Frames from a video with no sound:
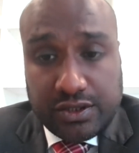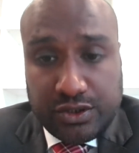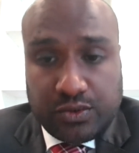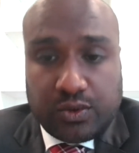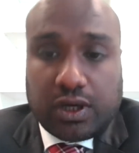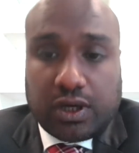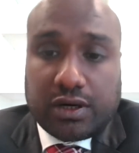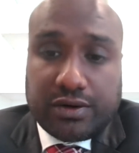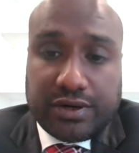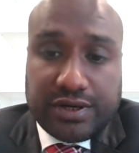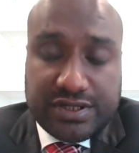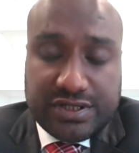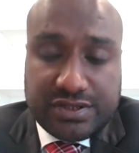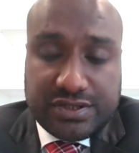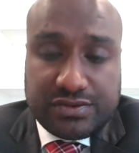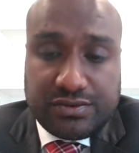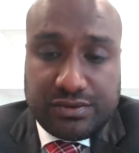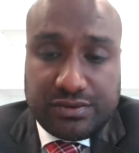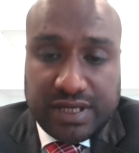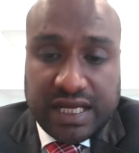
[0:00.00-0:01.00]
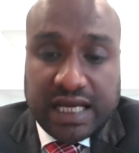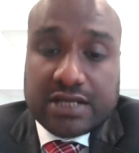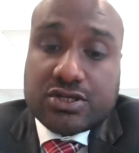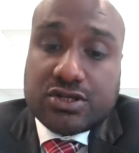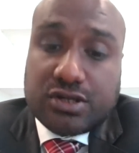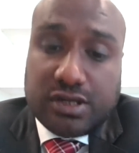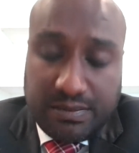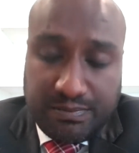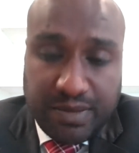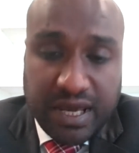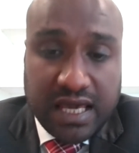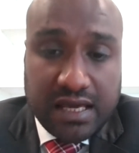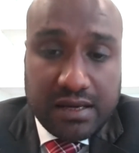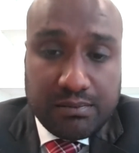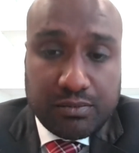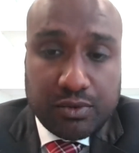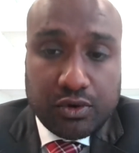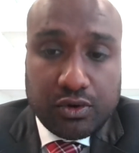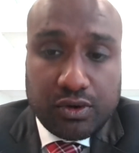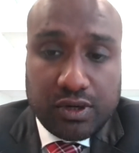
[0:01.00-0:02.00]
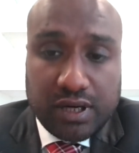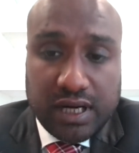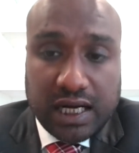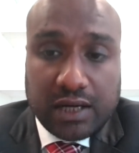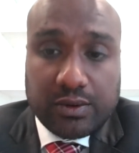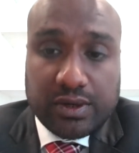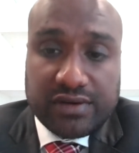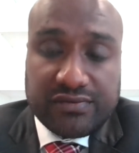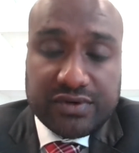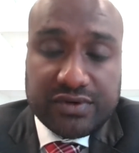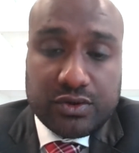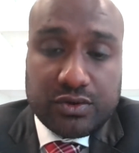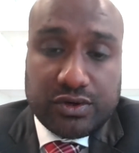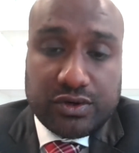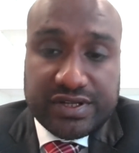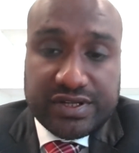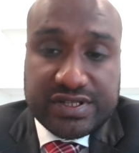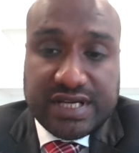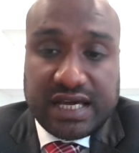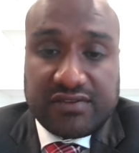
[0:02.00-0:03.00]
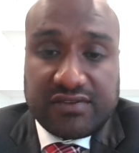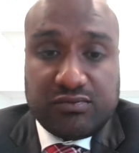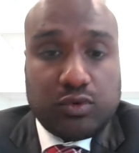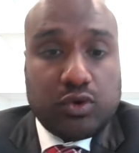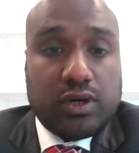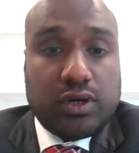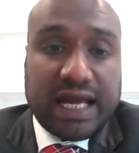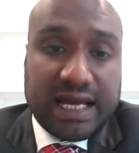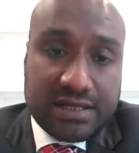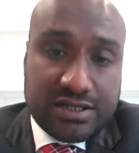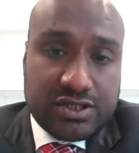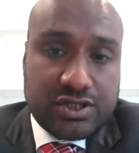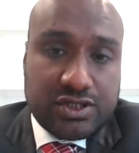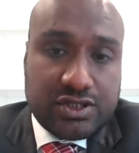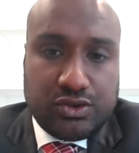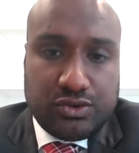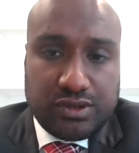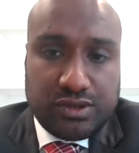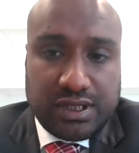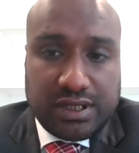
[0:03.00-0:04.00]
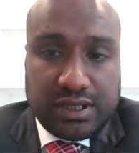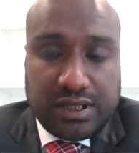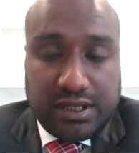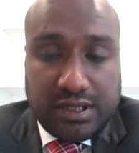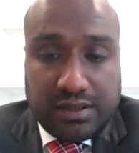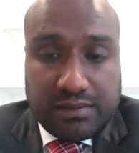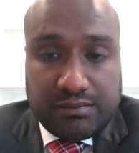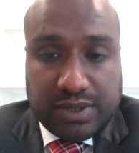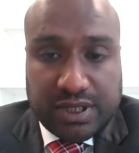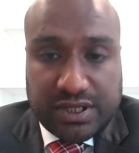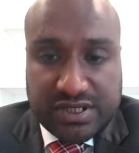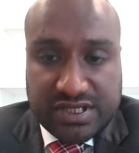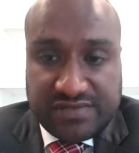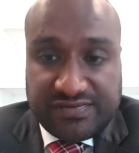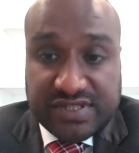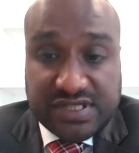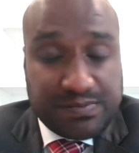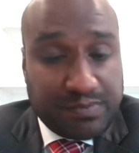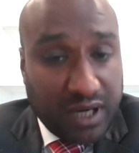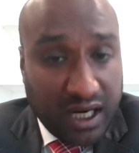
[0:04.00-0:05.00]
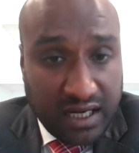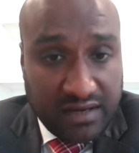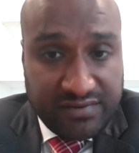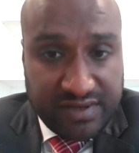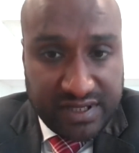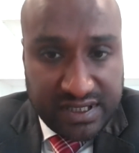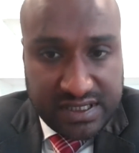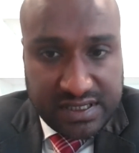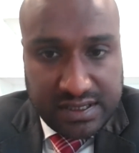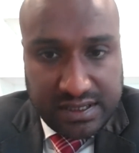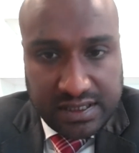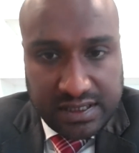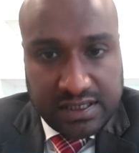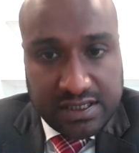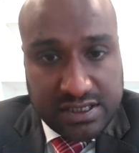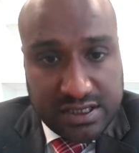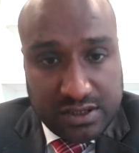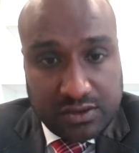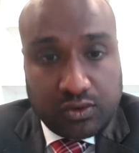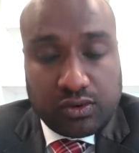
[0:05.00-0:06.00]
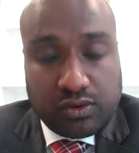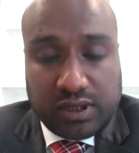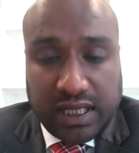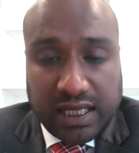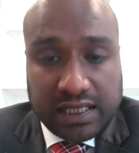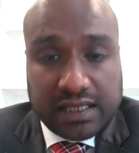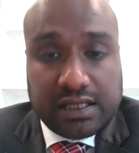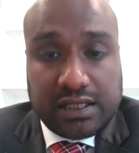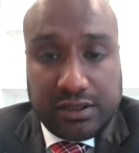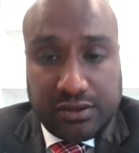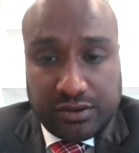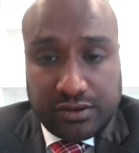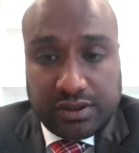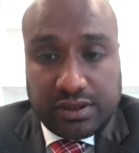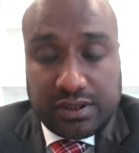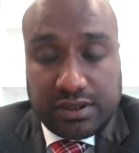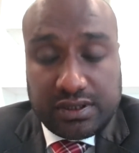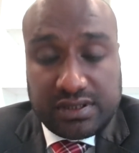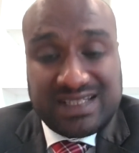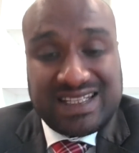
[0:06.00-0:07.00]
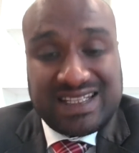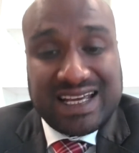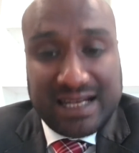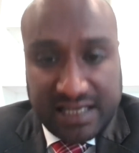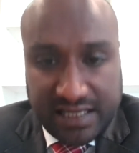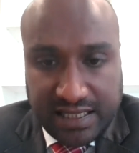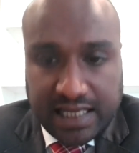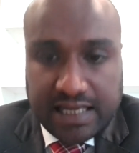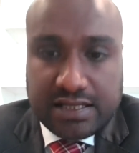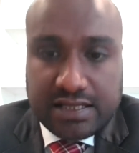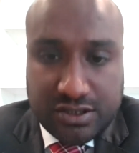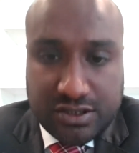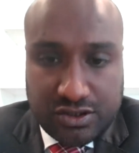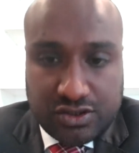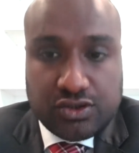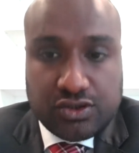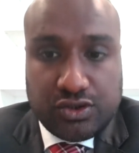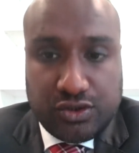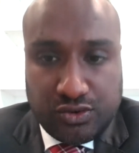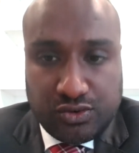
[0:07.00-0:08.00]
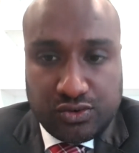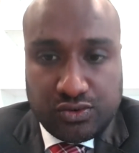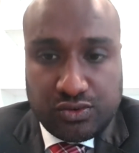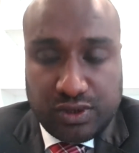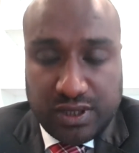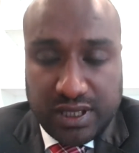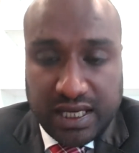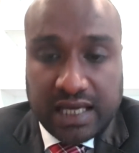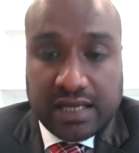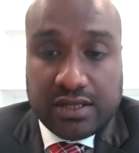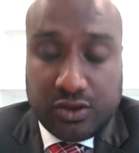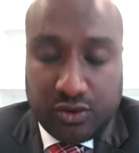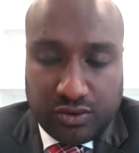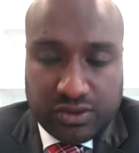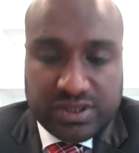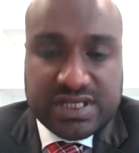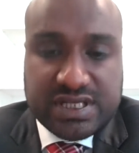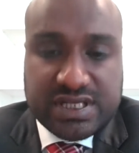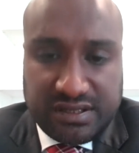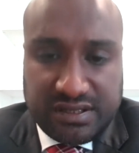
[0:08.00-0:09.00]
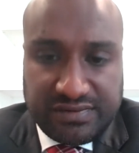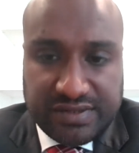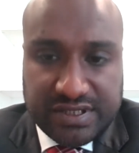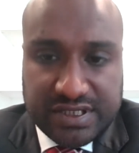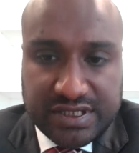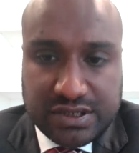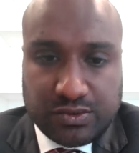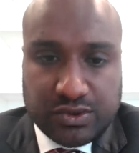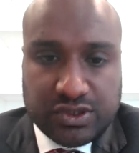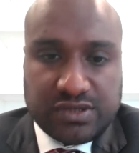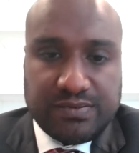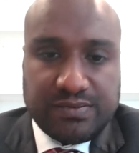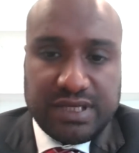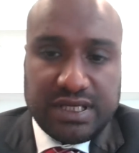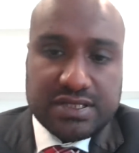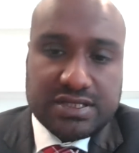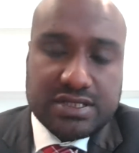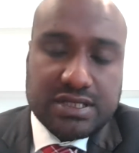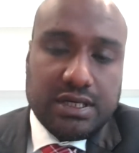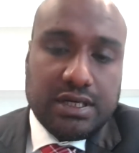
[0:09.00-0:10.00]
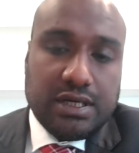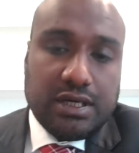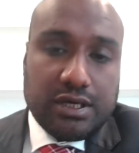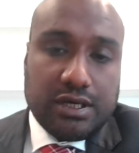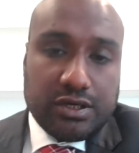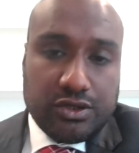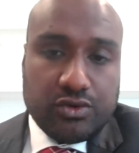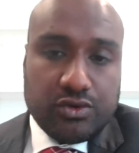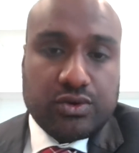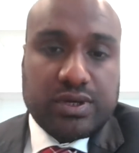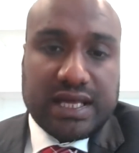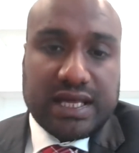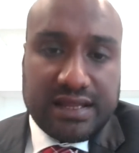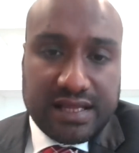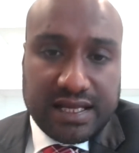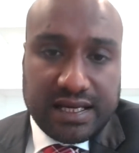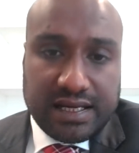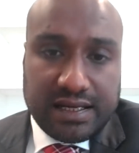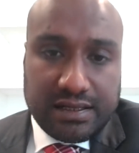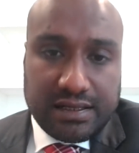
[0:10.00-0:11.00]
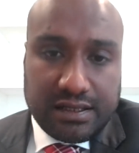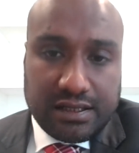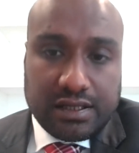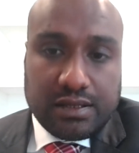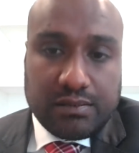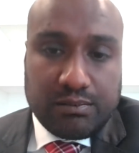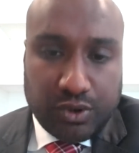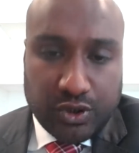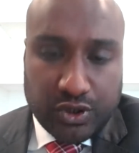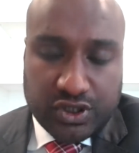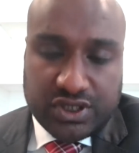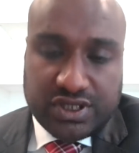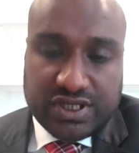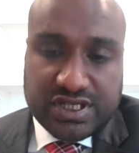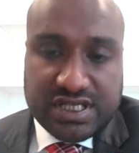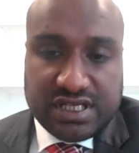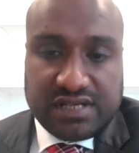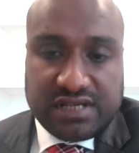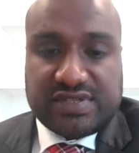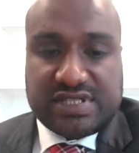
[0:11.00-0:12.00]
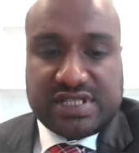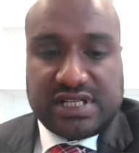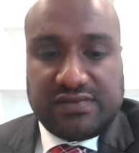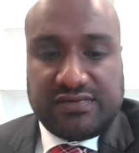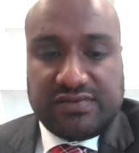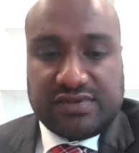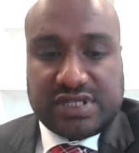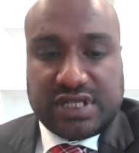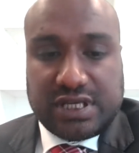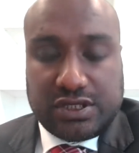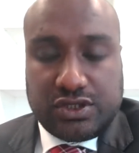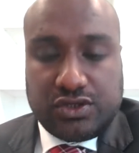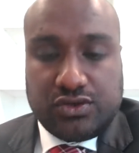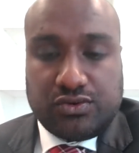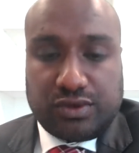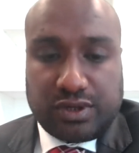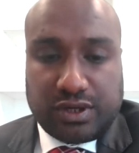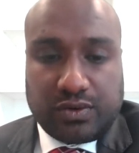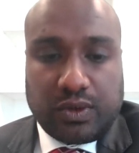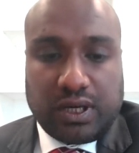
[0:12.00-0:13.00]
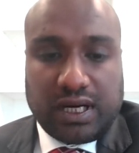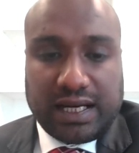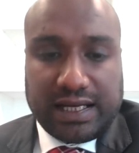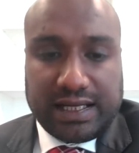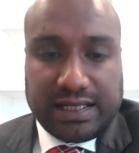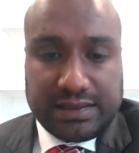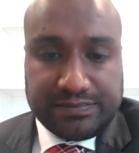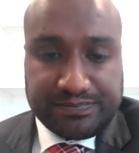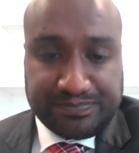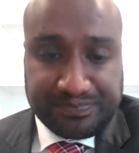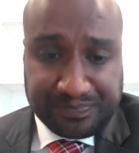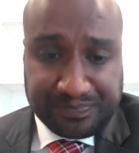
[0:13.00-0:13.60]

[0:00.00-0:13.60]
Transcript: you are going to naturally pay more. However, you're going to have more latitude, because if it's private, it is in all likelihood dedicated to you and your service, which means you can then push the service levels that you require.